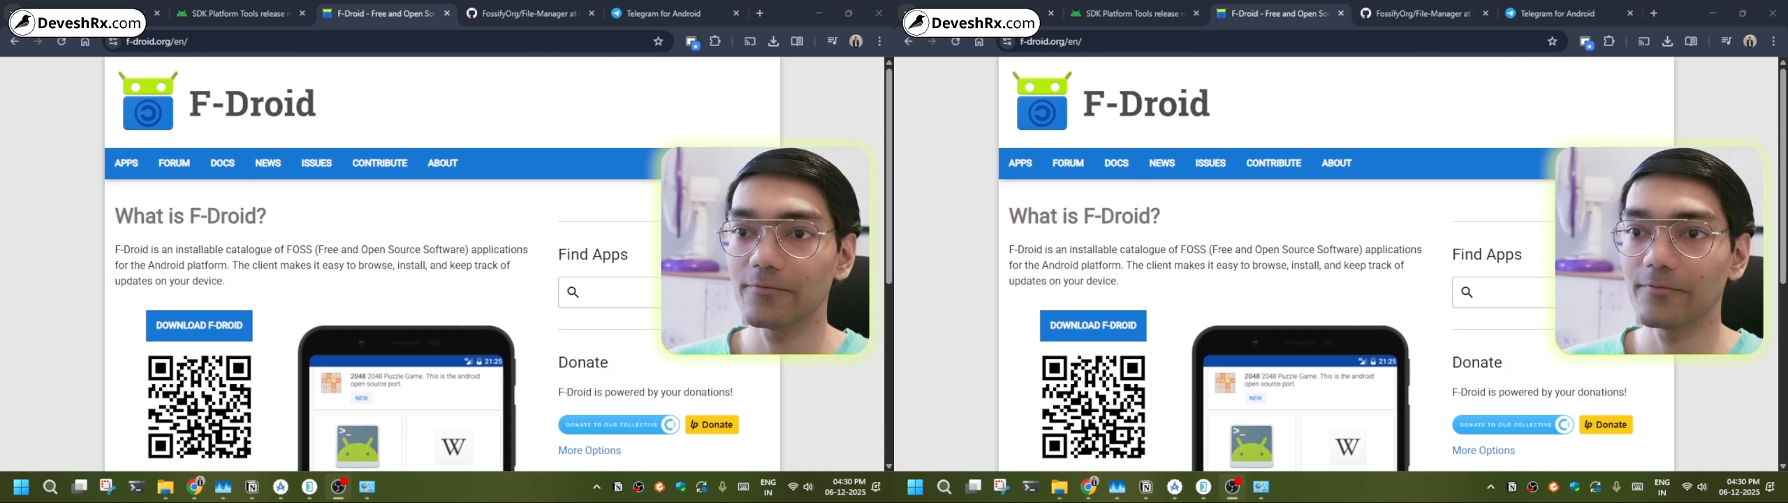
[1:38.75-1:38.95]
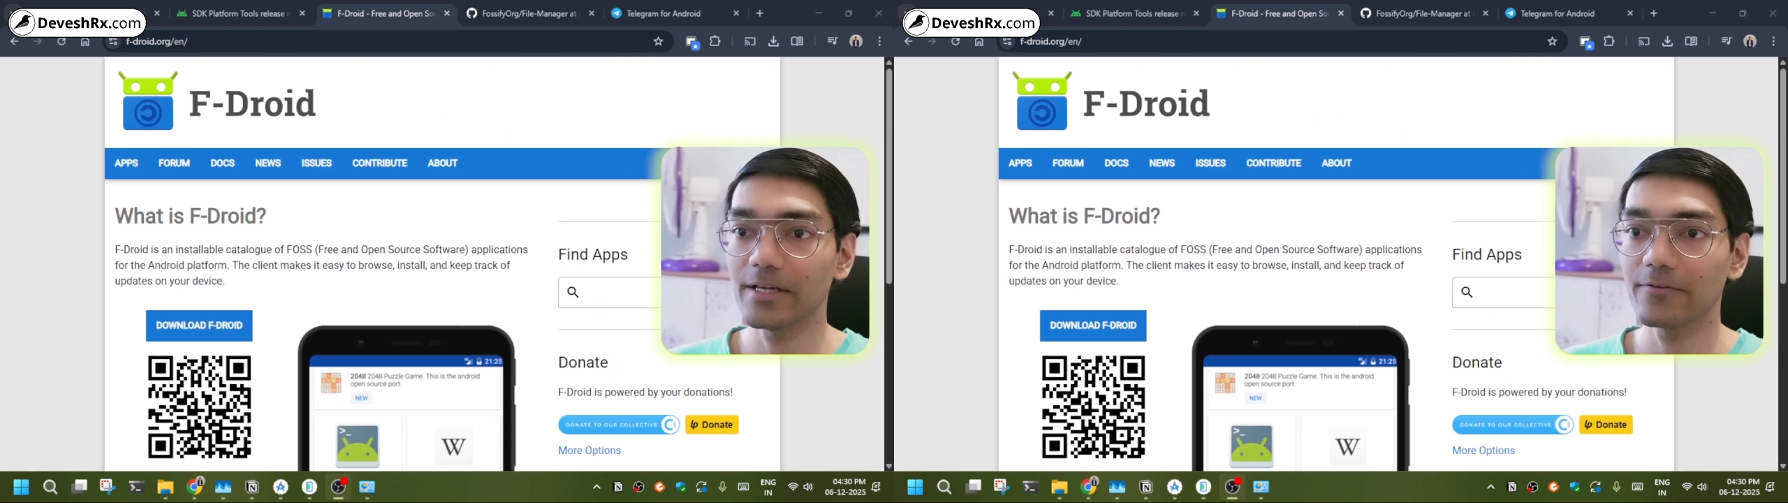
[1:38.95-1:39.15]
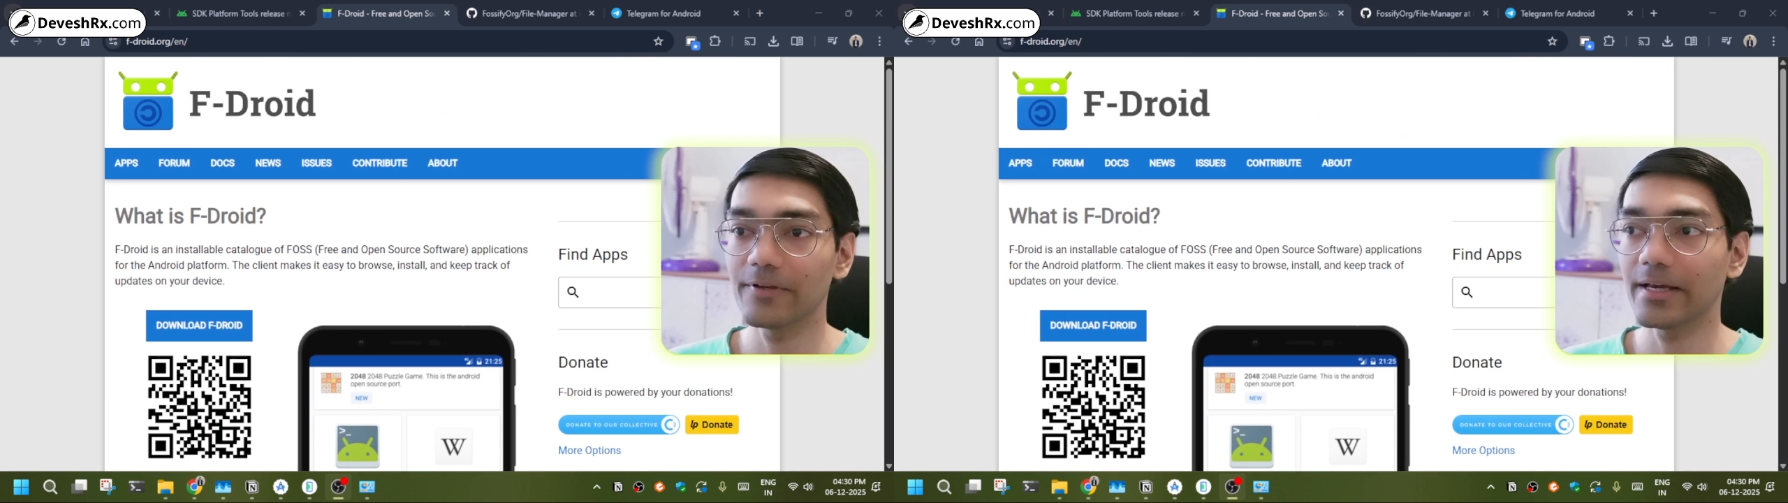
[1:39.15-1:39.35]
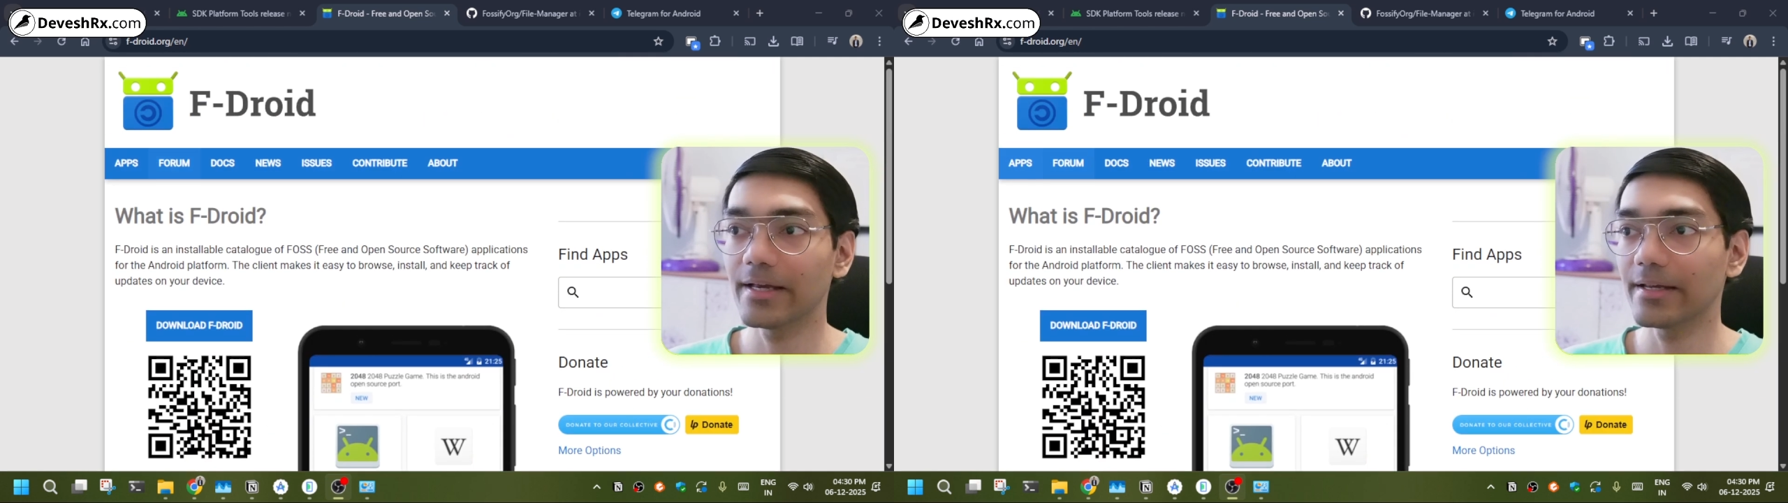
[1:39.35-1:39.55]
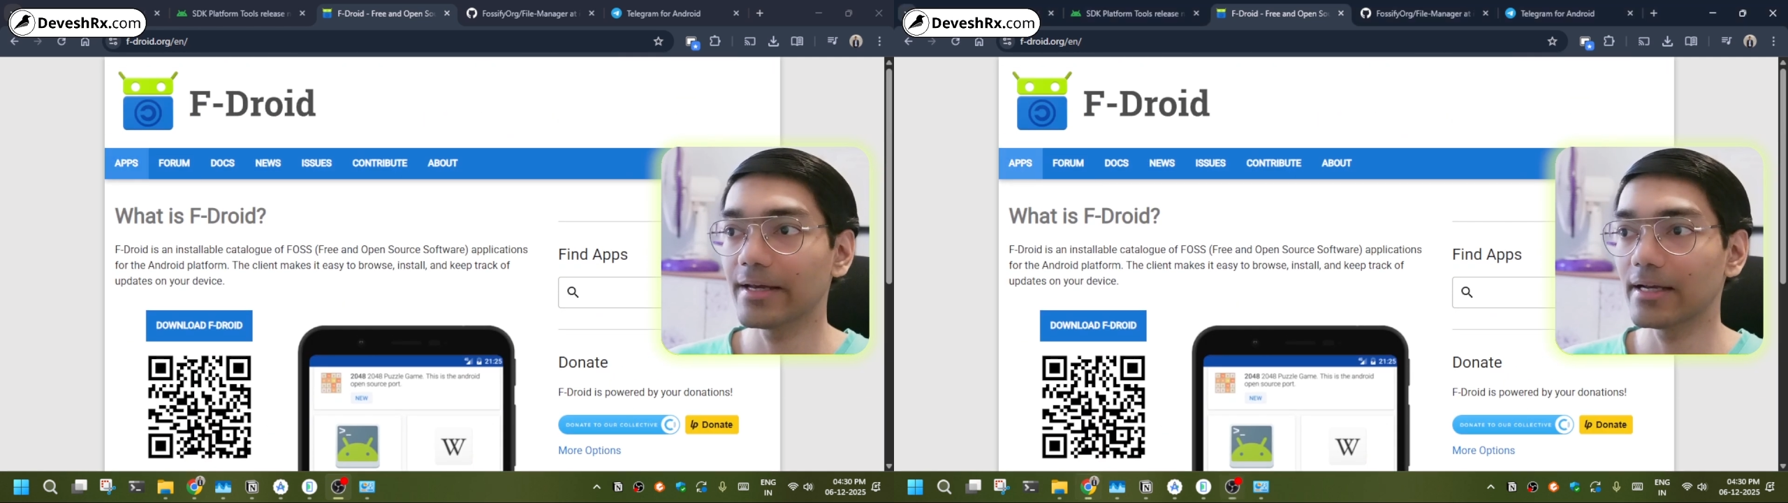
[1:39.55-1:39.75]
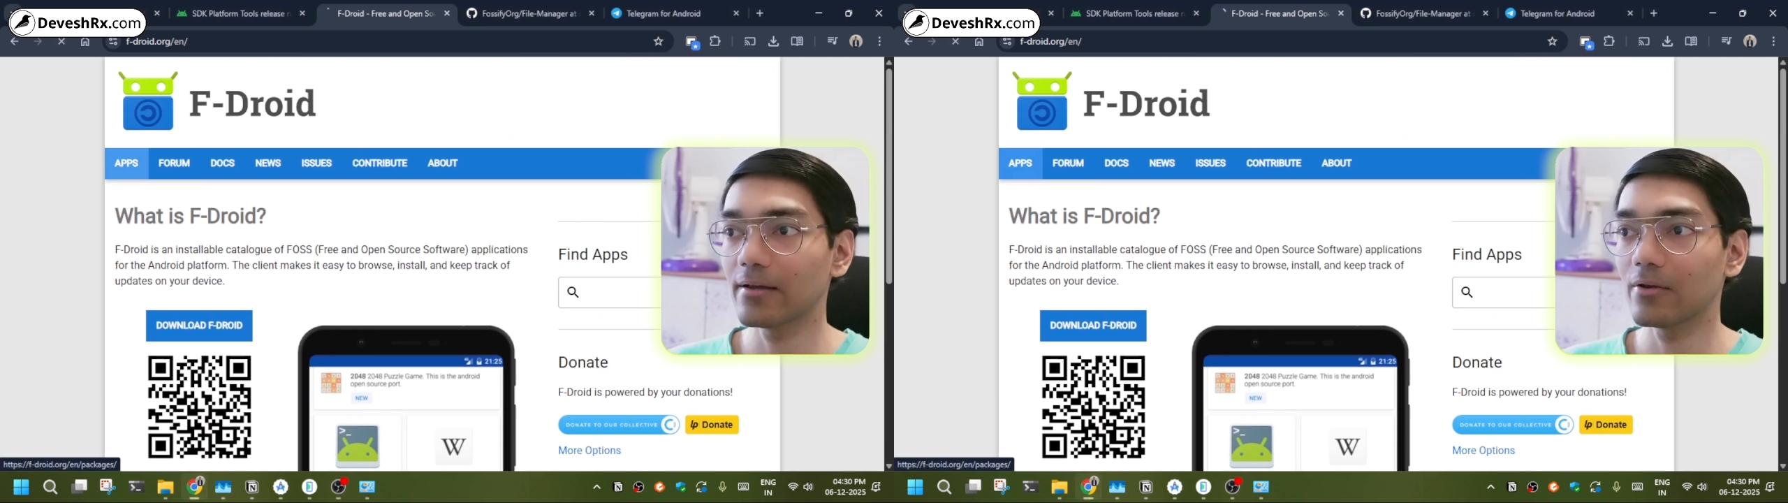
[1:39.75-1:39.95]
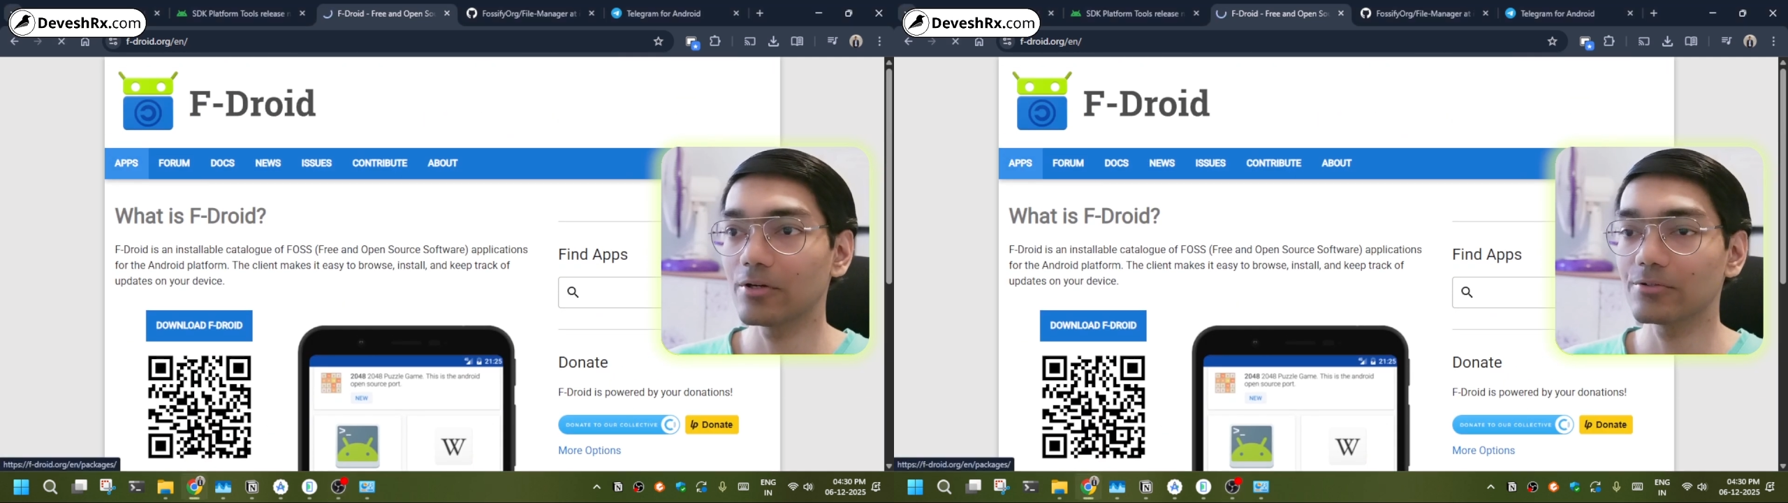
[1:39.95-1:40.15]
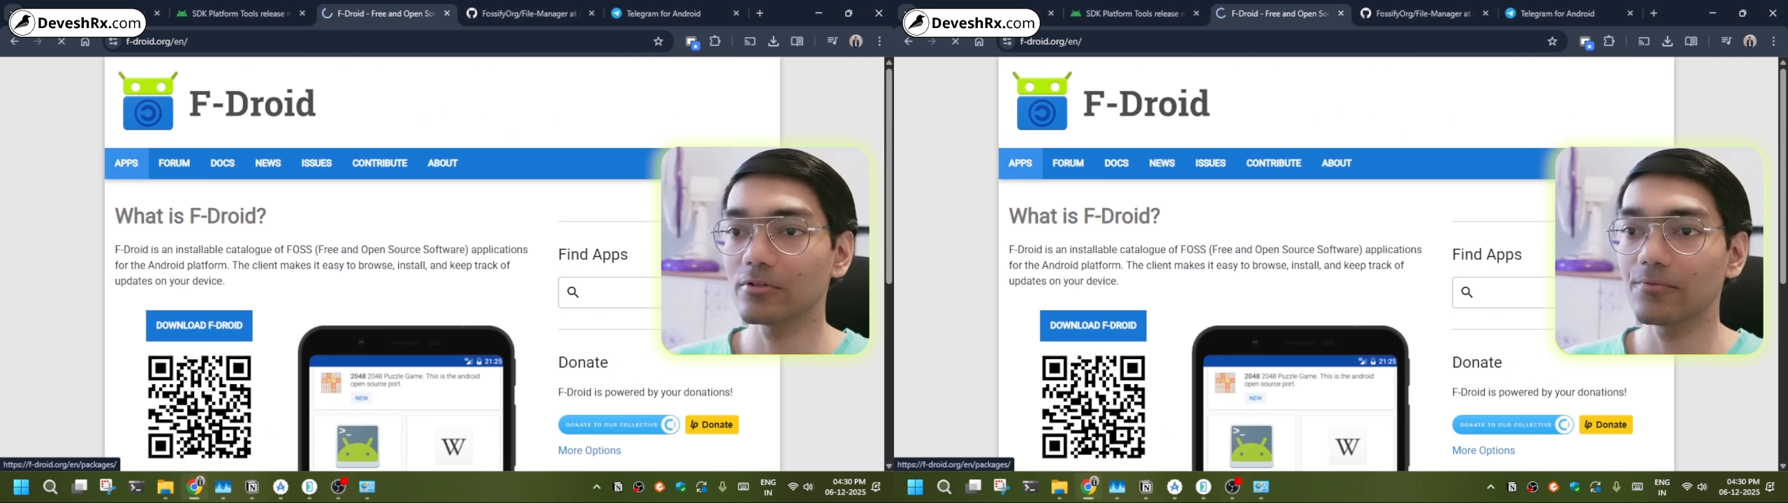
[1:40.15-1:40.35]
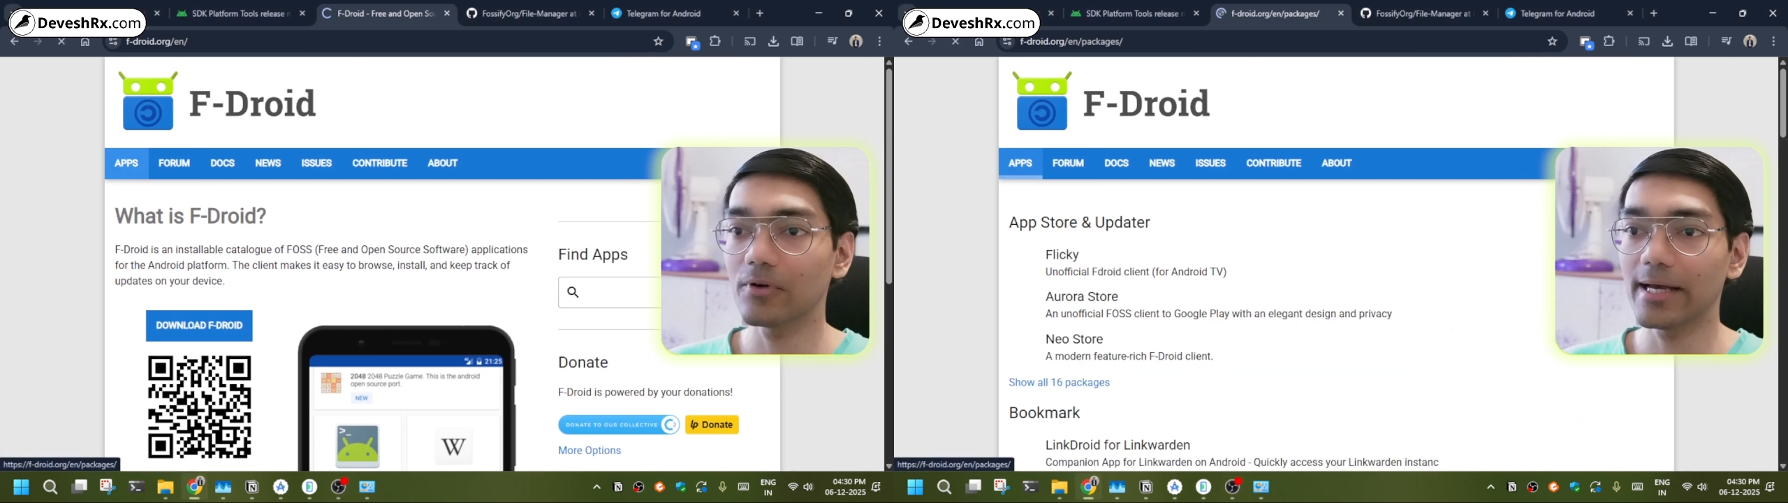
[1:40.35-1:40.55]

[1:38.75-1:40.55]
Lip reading: where we can get lots of